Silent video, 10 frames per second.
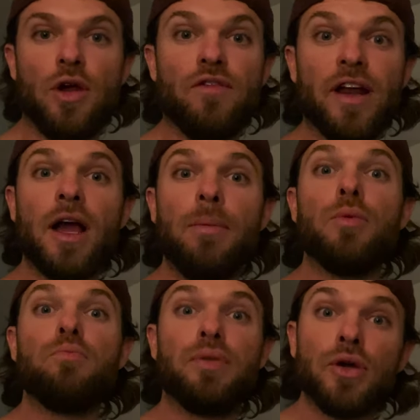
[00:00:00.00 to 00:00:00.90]
We've had a couple
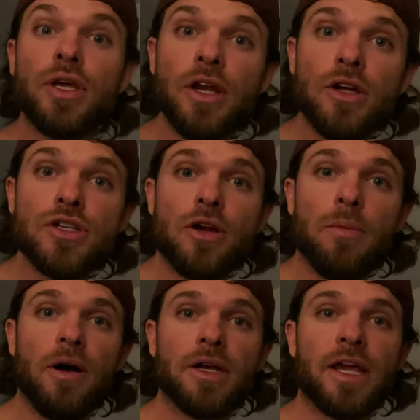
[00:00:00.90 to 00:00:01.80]
billionaires on our
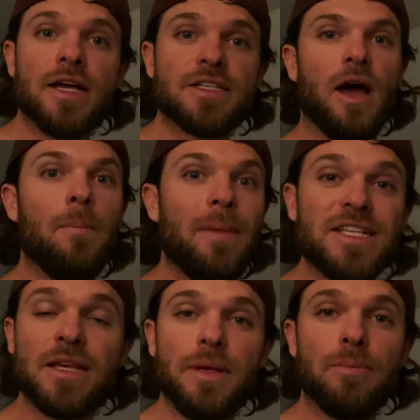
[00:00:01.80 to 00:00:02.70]
podcast.
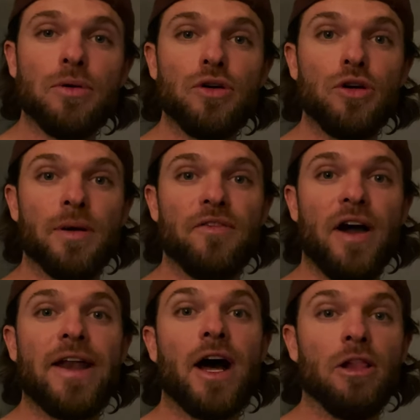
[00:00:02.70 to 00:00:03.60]
Amazing people who
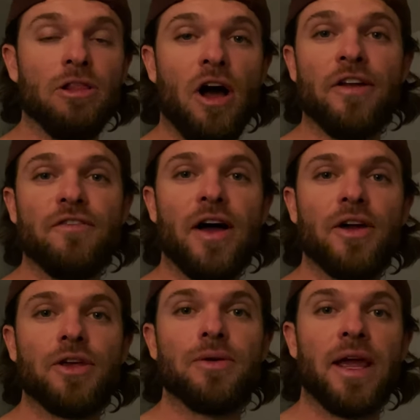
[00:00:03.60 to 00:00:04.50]
provide a lot of
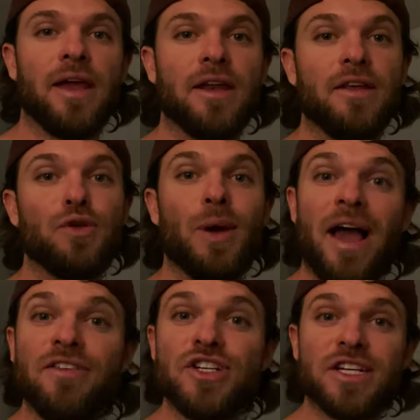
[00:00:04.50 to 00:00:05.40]
value. And if you
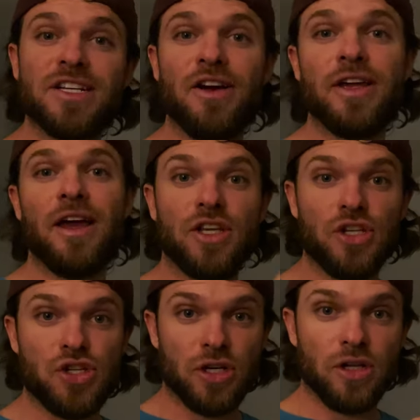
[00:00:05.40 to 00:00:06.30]
haven't checked it out yet, you
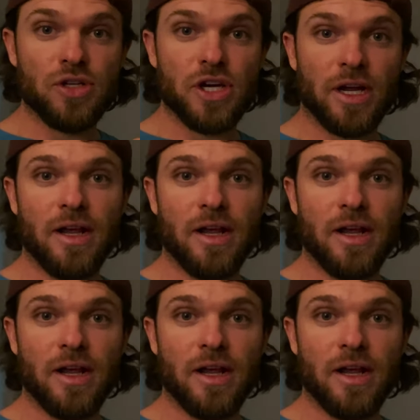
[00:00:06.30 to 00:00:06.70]
should go check it